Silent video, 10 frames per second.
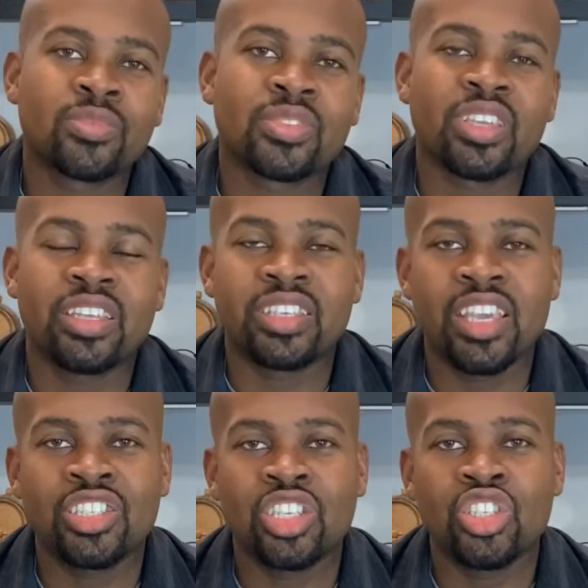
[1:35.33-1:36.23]
It's
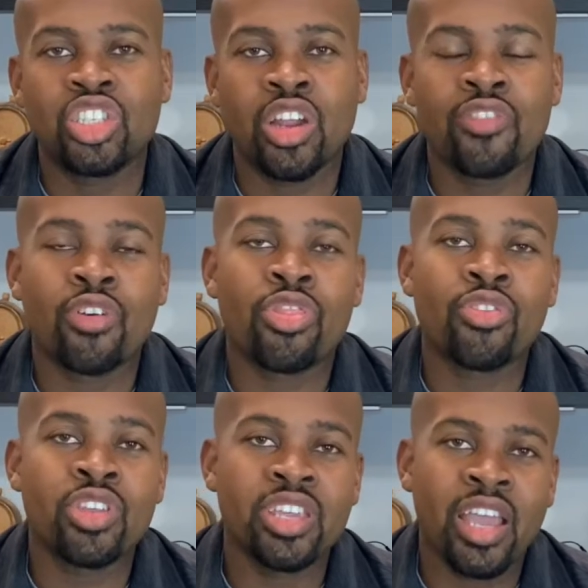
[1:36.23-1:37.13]
aged in sherry for
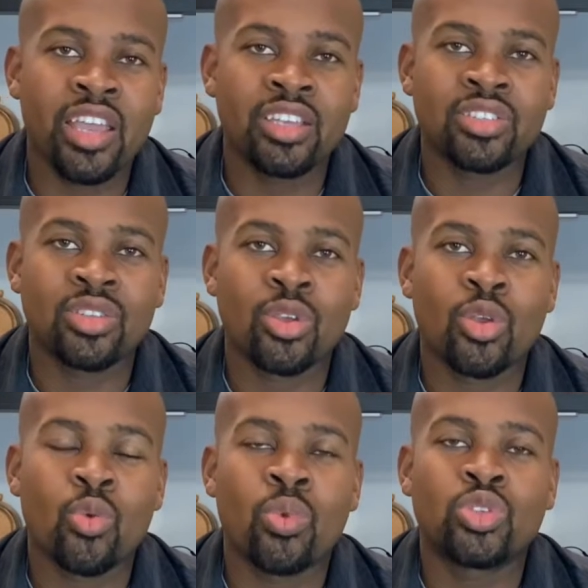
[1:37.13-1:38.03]
3 years,
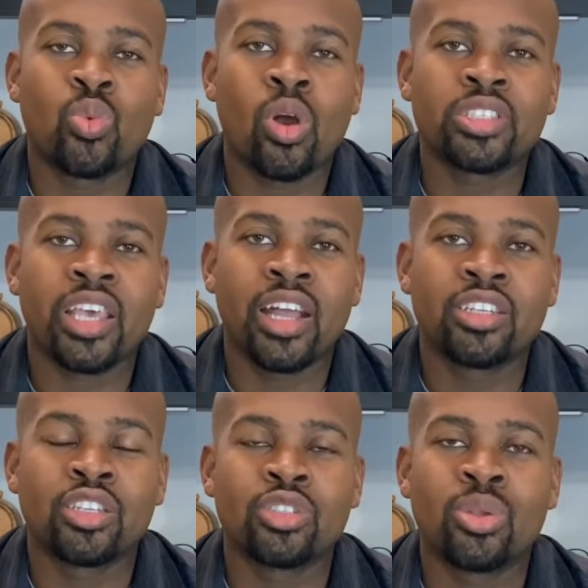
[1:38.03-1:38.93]
which once held
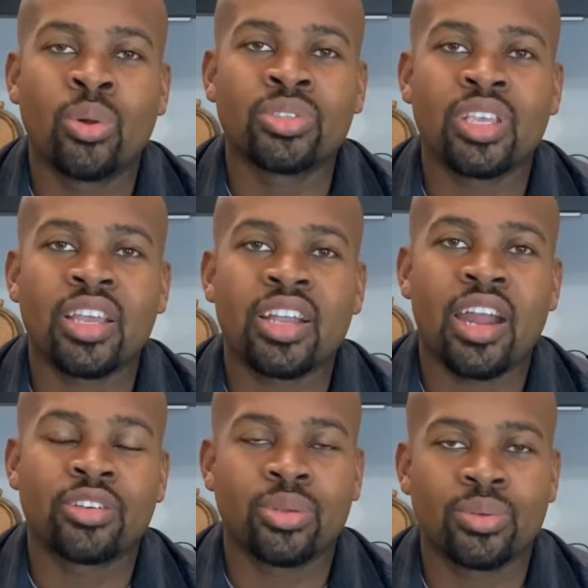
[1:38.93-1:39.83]
Dos
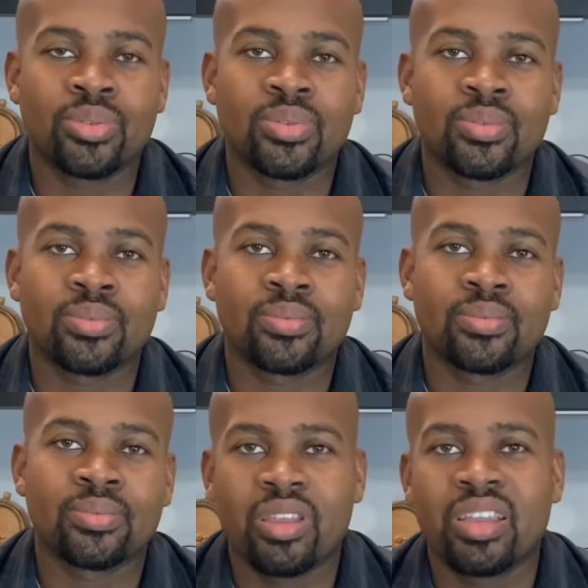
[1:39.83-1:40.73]
Cartos.
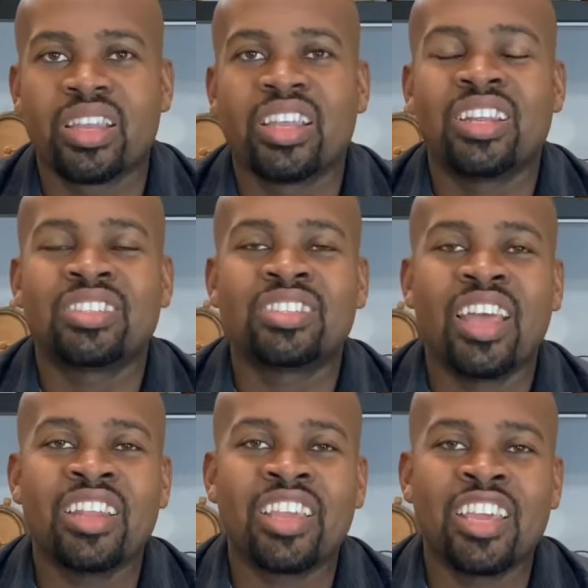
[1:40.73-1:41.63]
It is
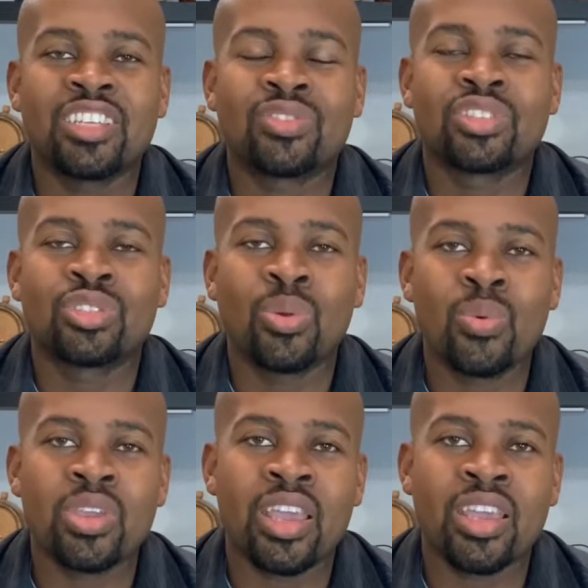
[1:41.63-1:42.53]
then aged for
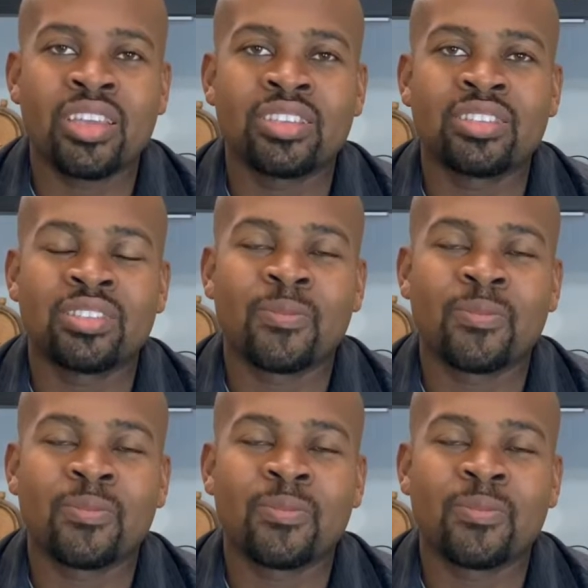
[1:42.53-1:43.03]
2 years